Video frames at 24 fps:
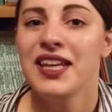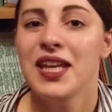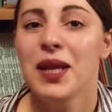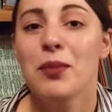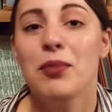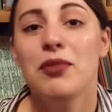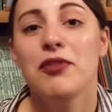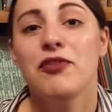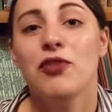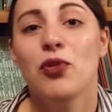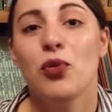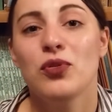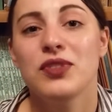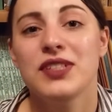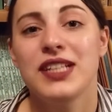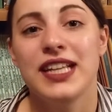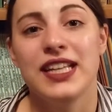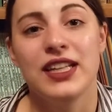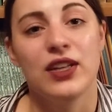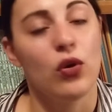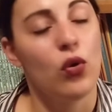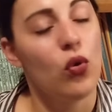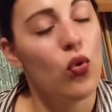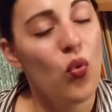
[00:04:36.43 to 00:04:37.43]
Number
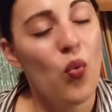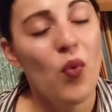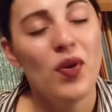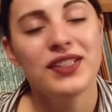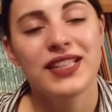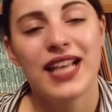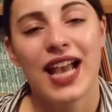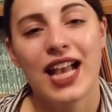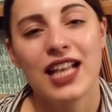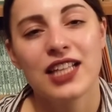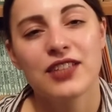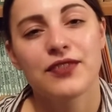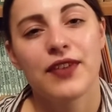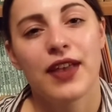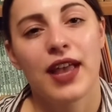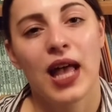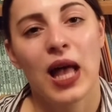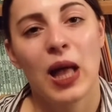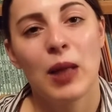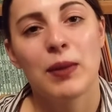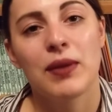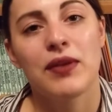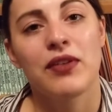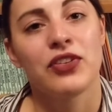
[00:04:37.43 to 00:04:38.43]
14, always ask for
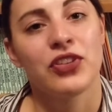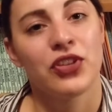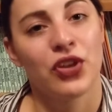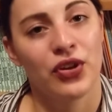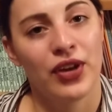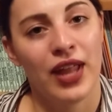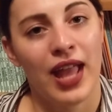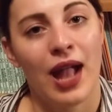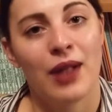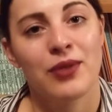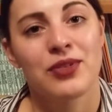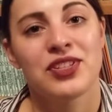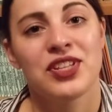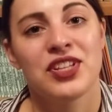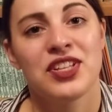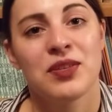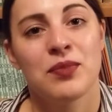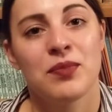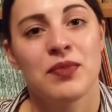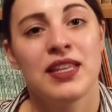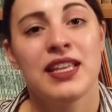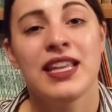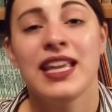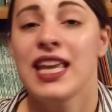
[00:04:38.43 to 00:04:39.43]
help if you don't know how to do
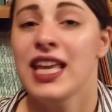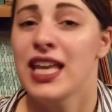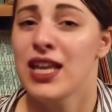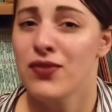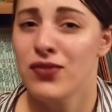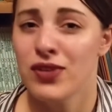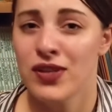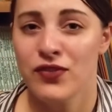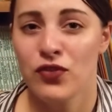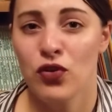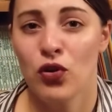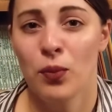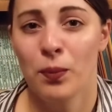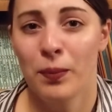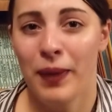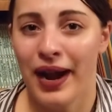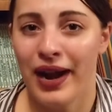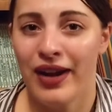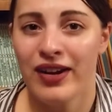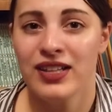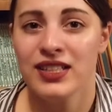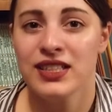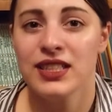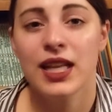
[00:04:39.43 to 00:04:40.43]
something, even if you're
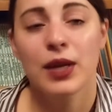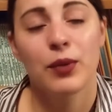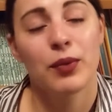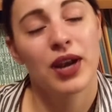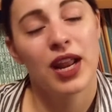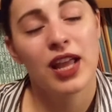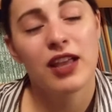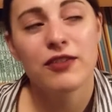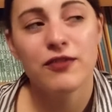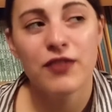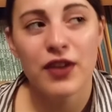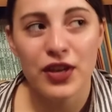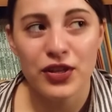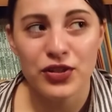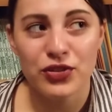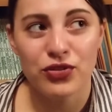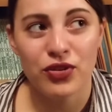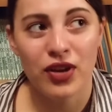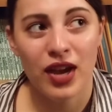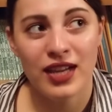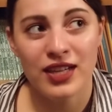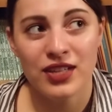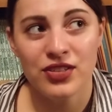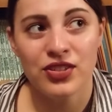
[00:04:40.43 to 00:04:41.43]
embarrassed. Like when I first
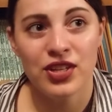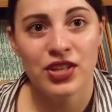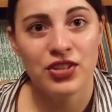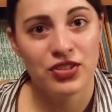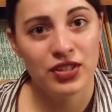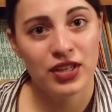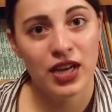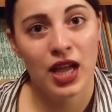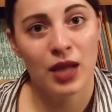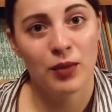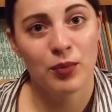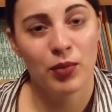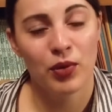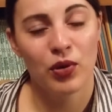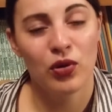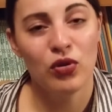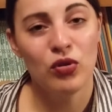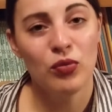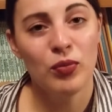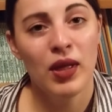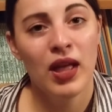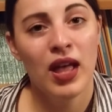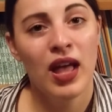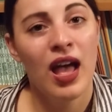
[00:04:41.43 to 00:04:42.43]
tried to change a light
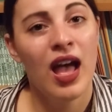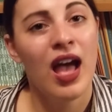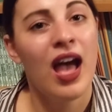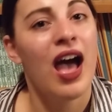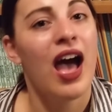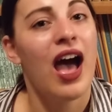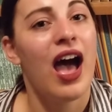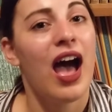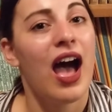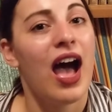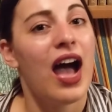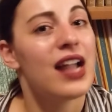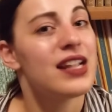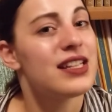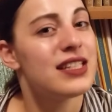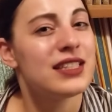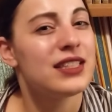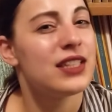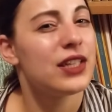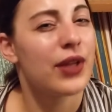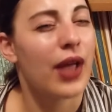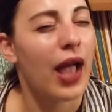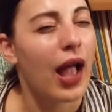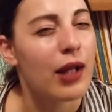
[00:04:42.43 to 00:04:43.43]
bulb, I
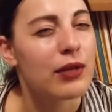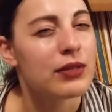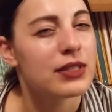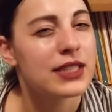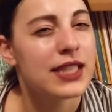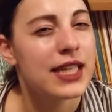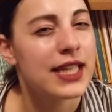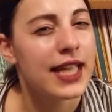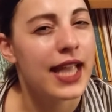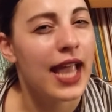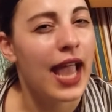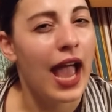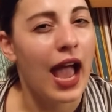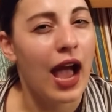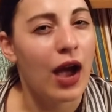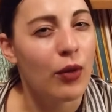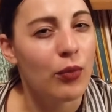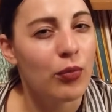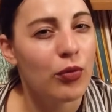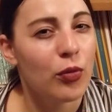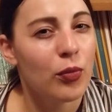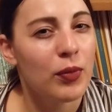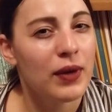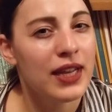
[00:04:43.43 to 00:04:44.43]
didn't know how to take it
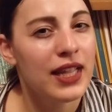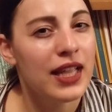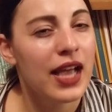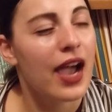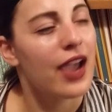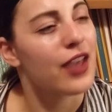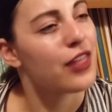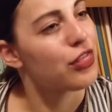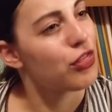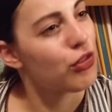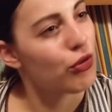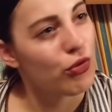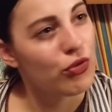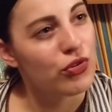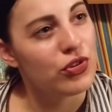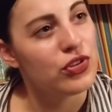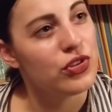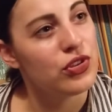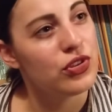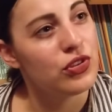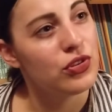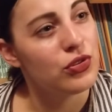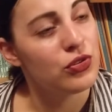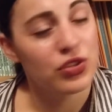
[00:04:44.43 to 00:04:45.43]
out properly. I thought
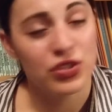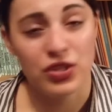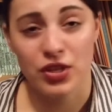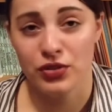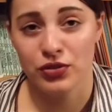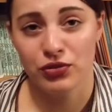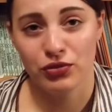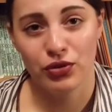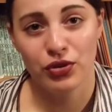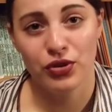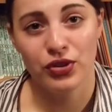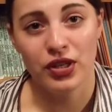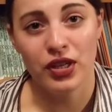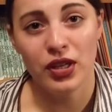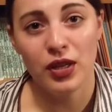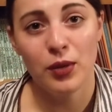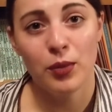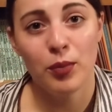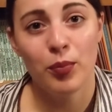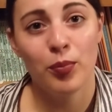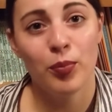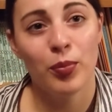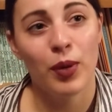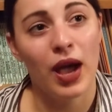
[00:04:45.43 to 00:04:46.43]
you just unscrewed
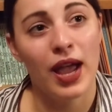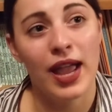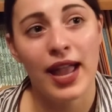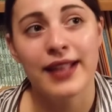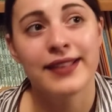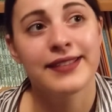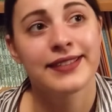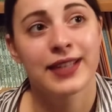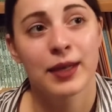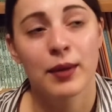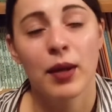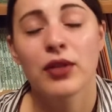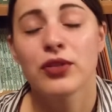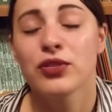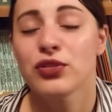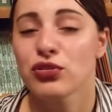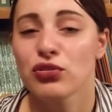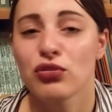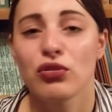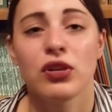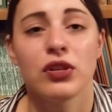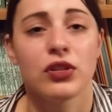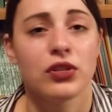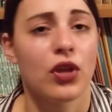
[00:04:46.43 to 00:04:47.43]
it, but I ended up
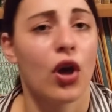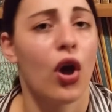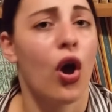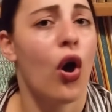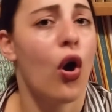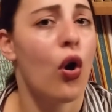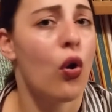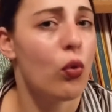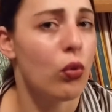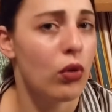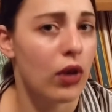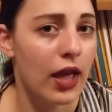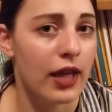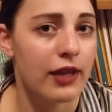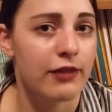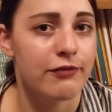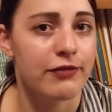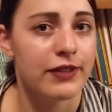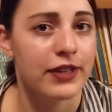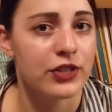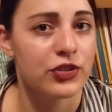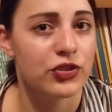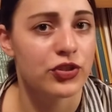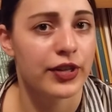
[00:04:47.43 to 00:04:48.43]
unscrewing the whole light
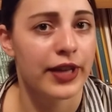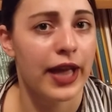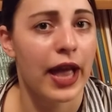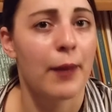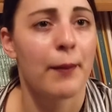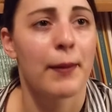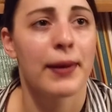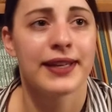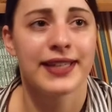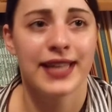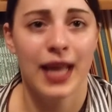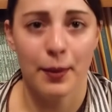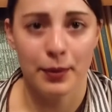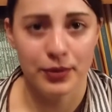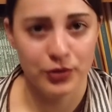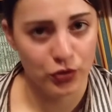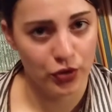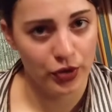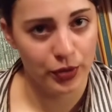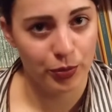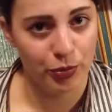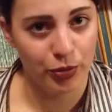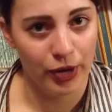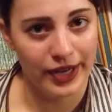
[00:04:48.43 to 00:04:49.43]
fixture and my dad was
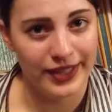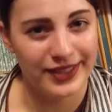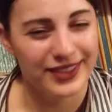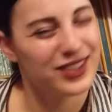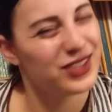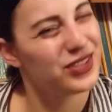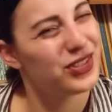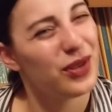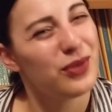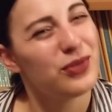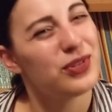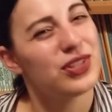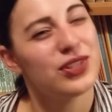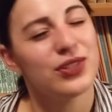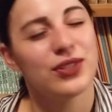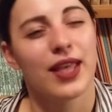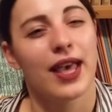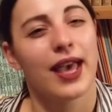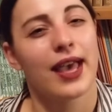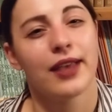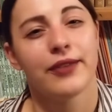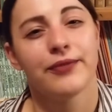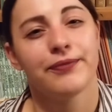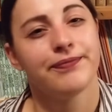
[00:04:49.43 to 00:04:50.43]
not impressed, so don't do
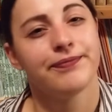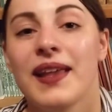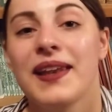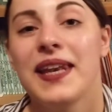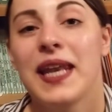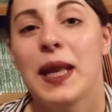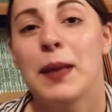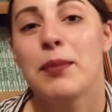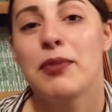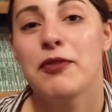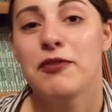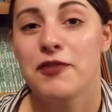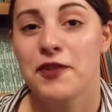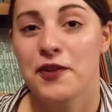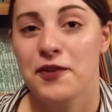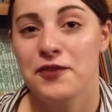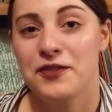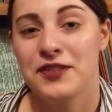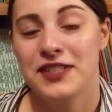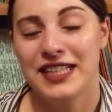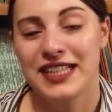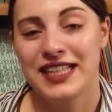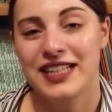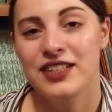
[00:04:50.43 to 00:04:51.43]
that. Number
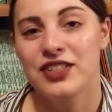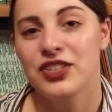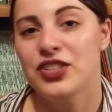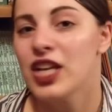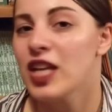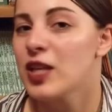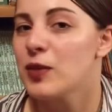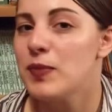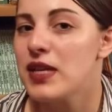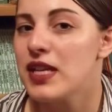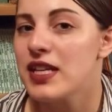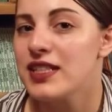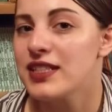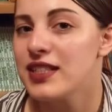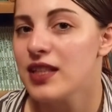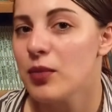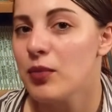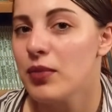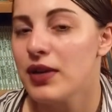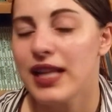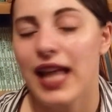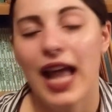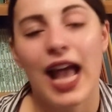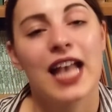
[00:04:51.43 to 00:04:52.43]
15, just because
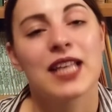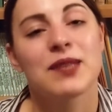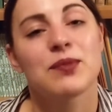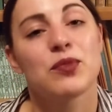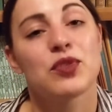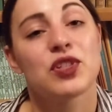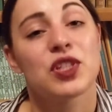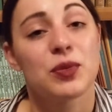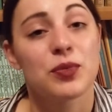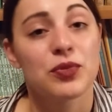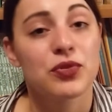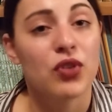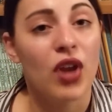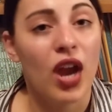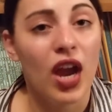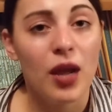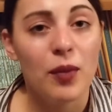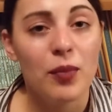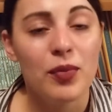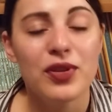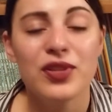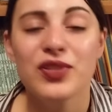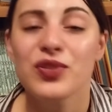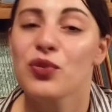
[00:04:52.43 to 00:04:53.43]
somebody has more
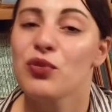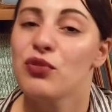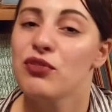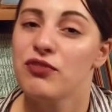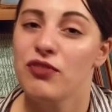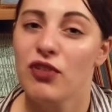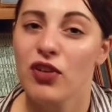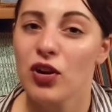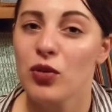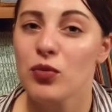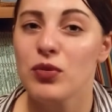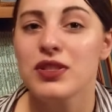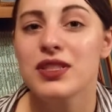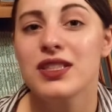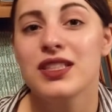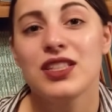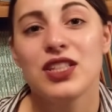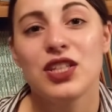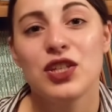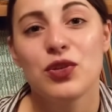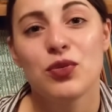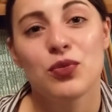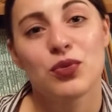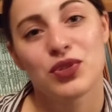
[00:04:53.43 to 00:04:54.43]
subscribers or followers
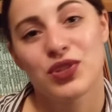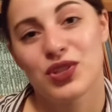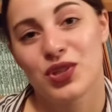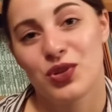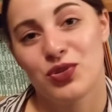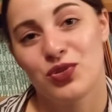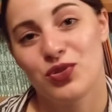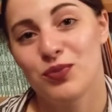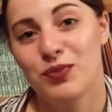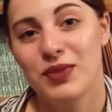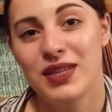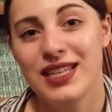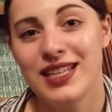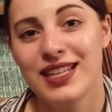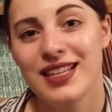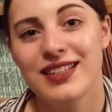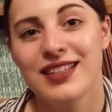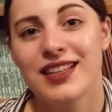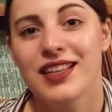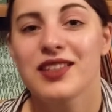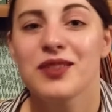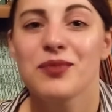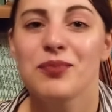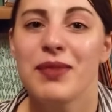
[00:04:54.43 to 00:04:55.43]
than you on social media
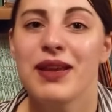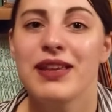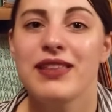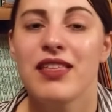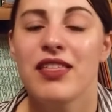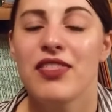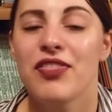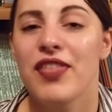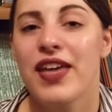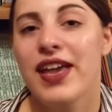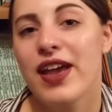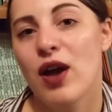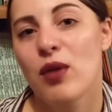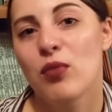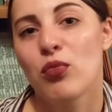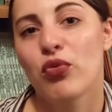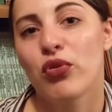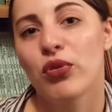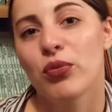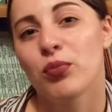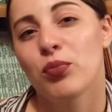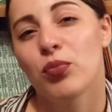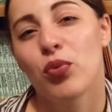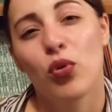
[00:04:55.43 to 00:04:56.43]
doesn't mean that they are
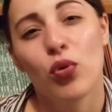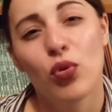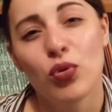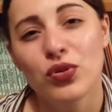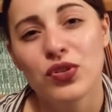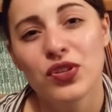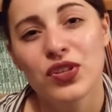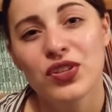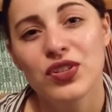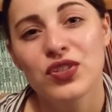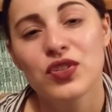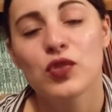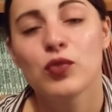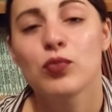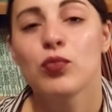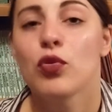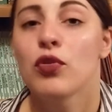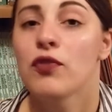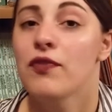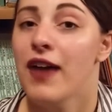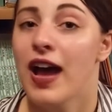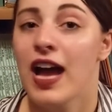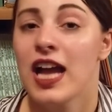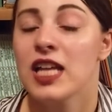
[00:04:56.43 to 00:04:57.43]
more important or
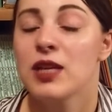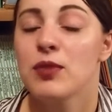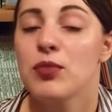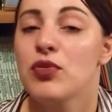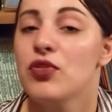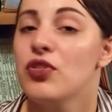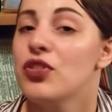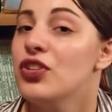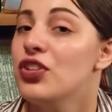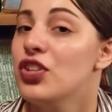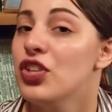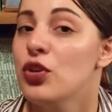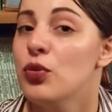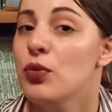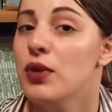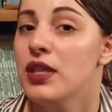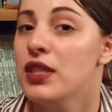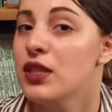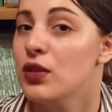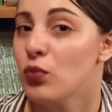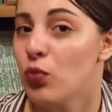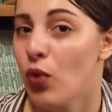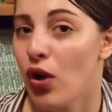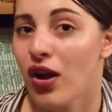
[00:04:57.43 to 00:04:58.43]
more valuable than you
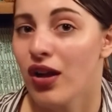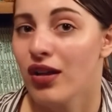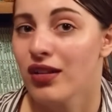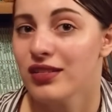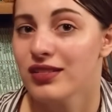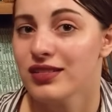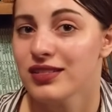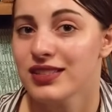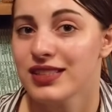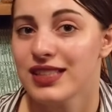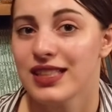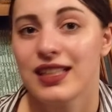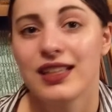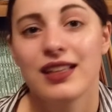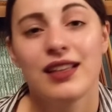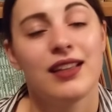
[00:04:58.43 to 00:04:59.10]
in the world.